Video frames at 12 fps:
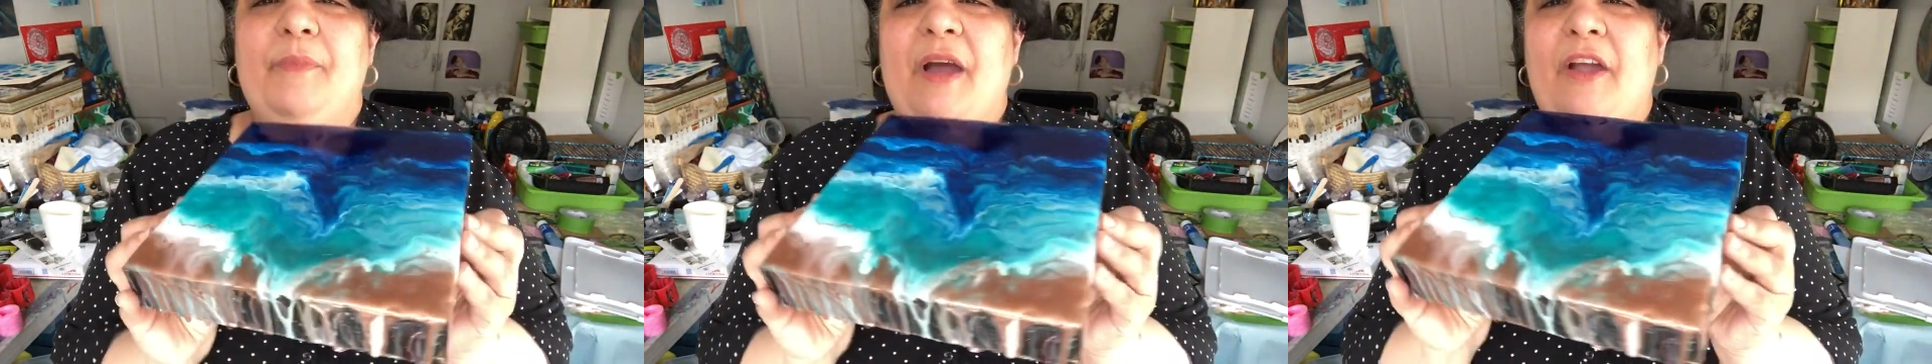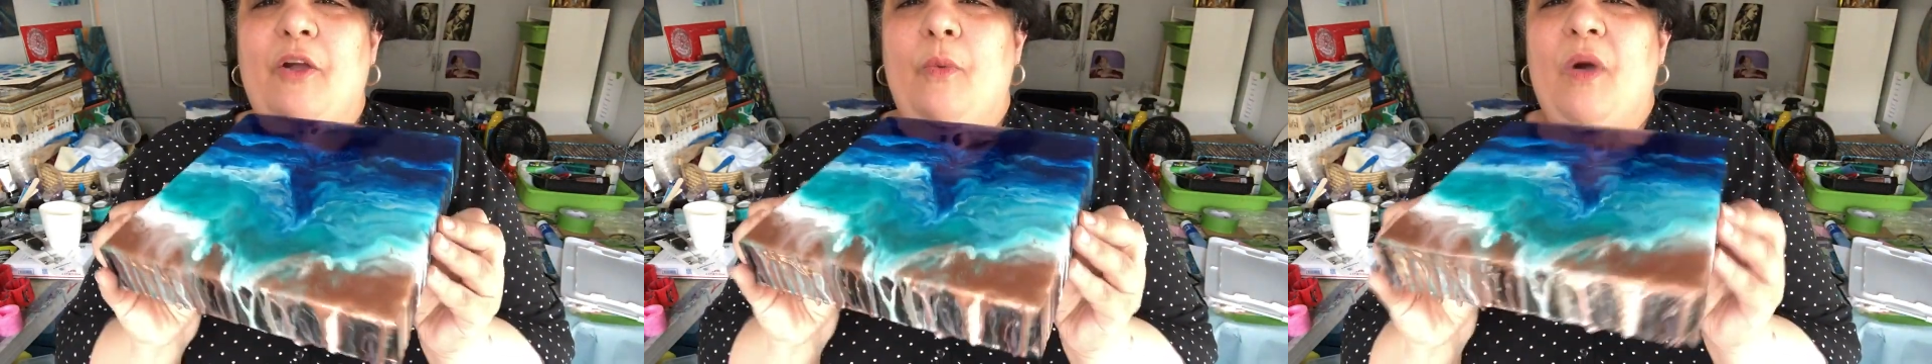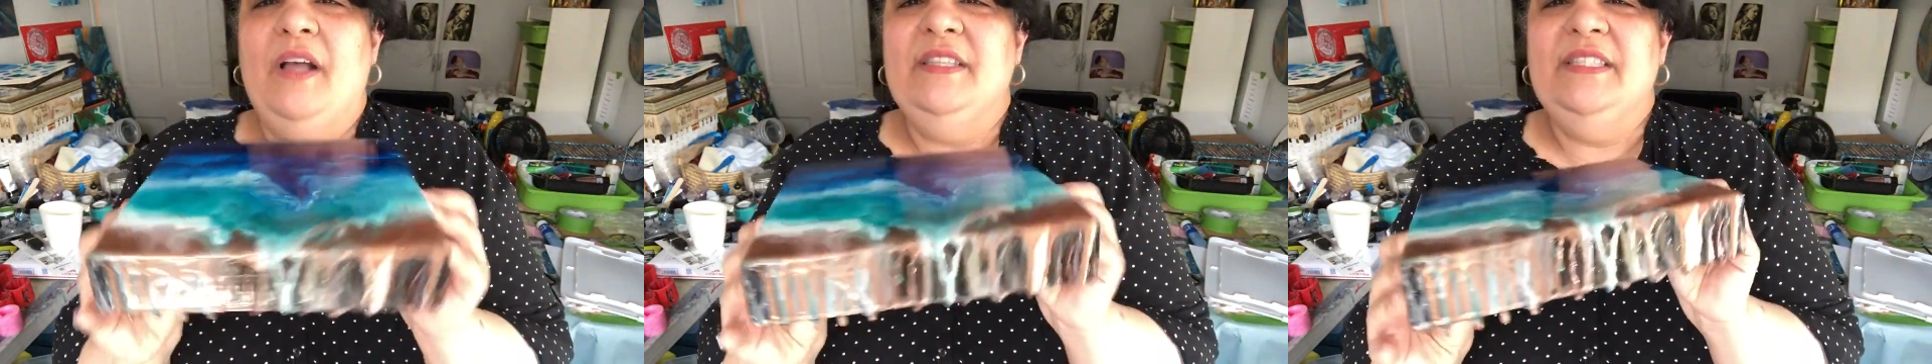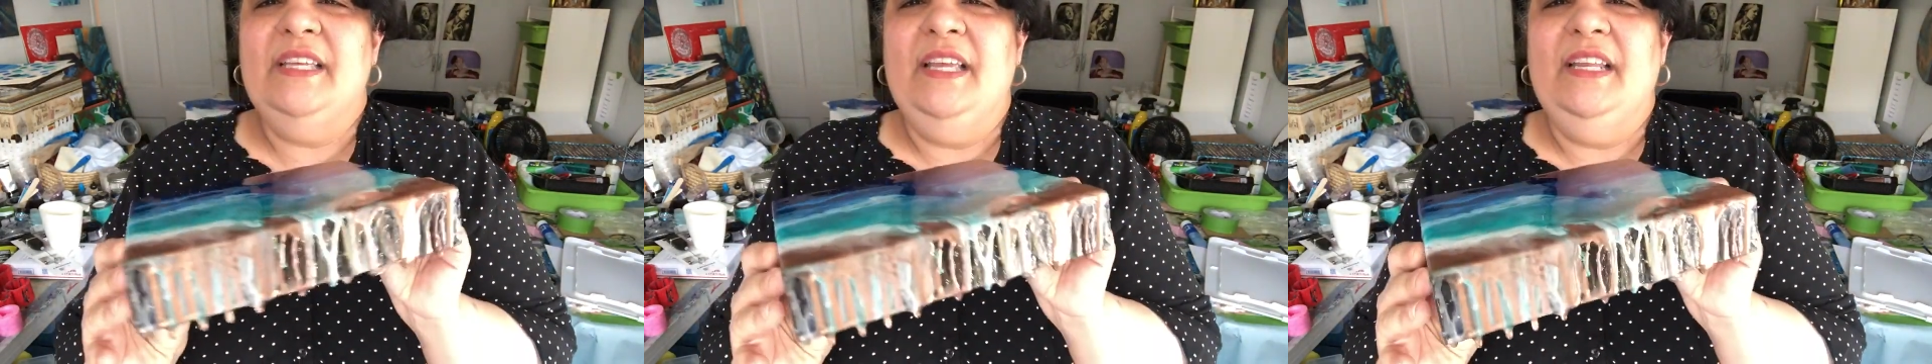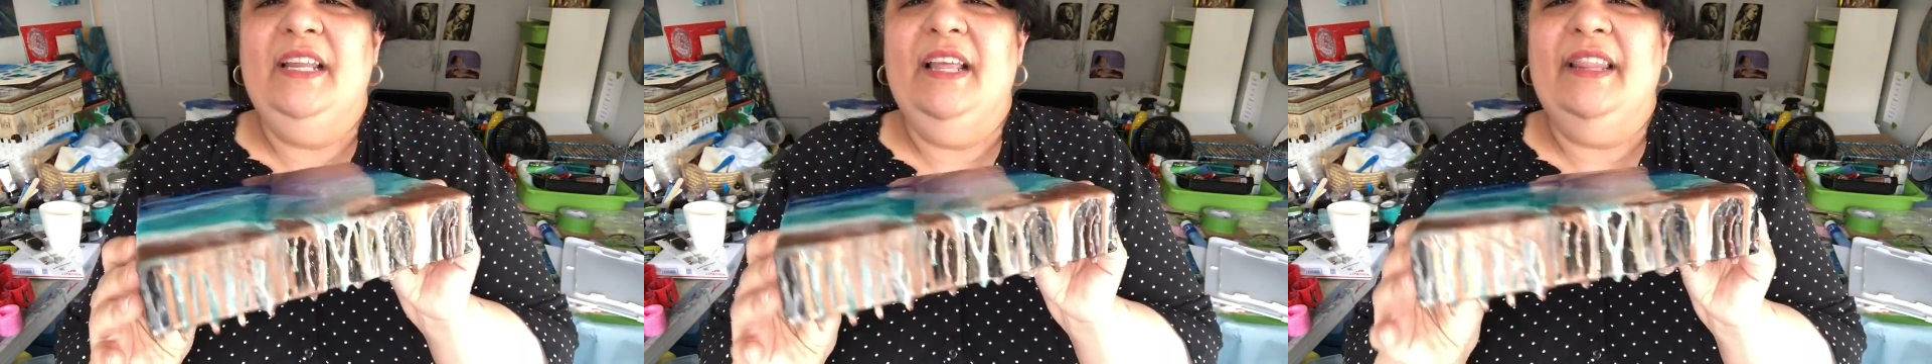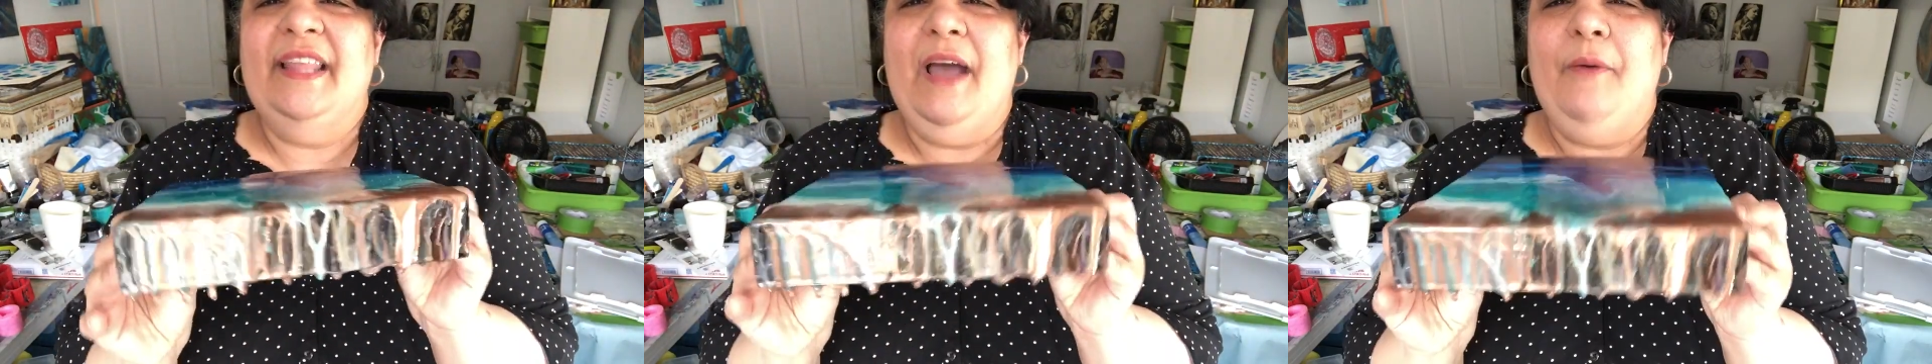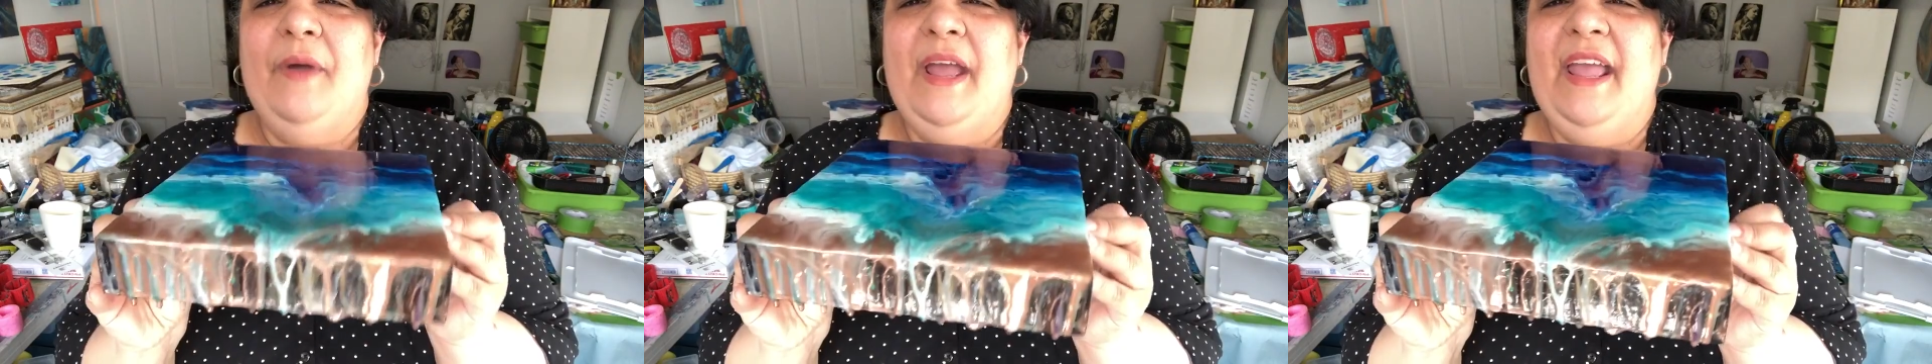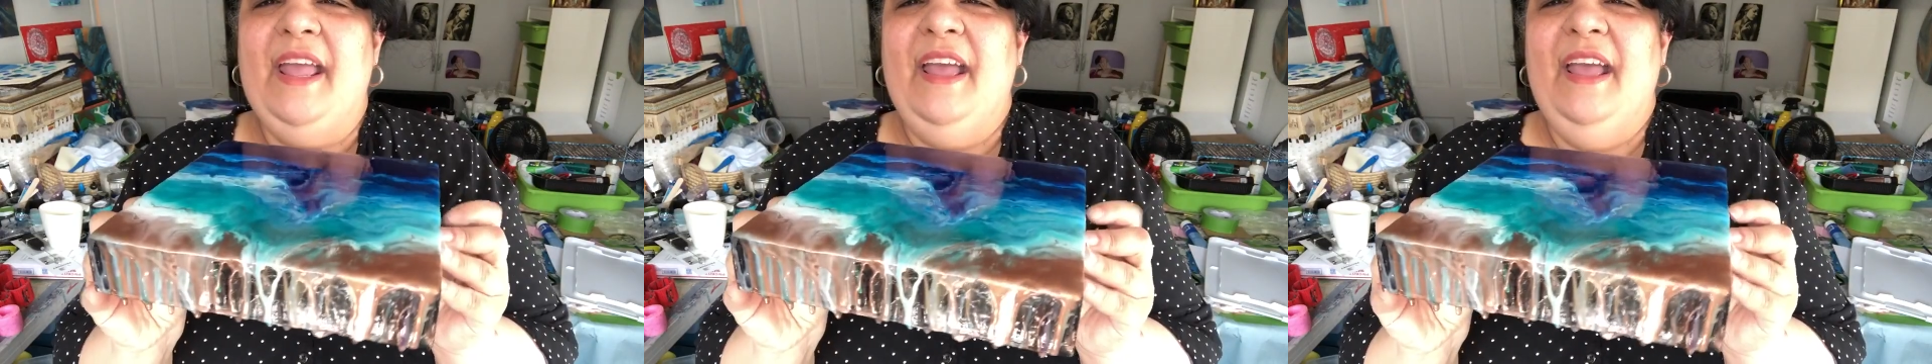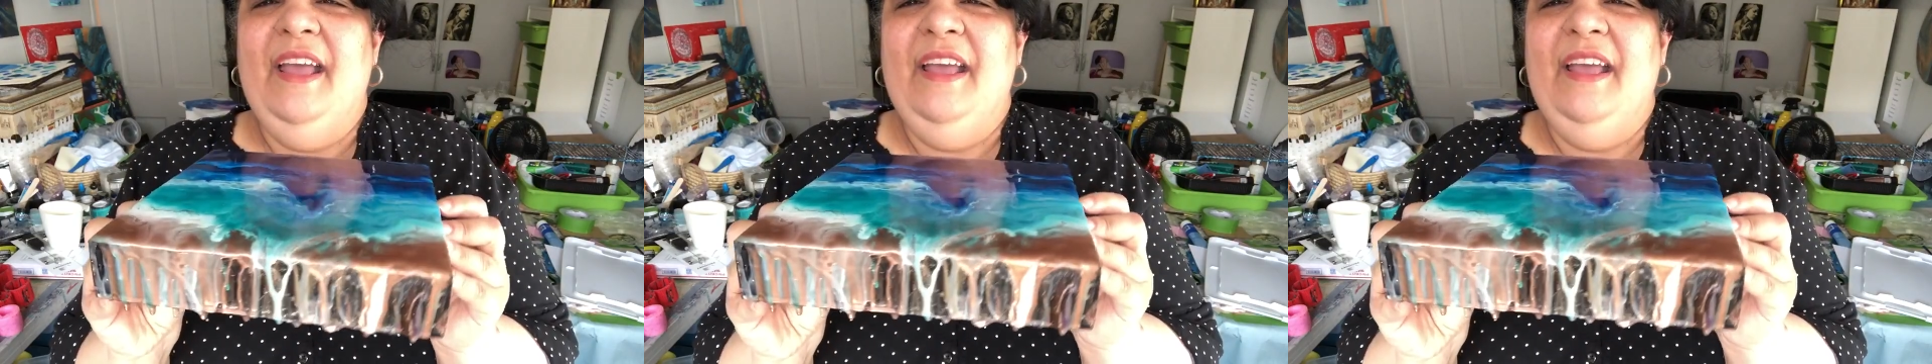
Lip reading: buyer wants it that way.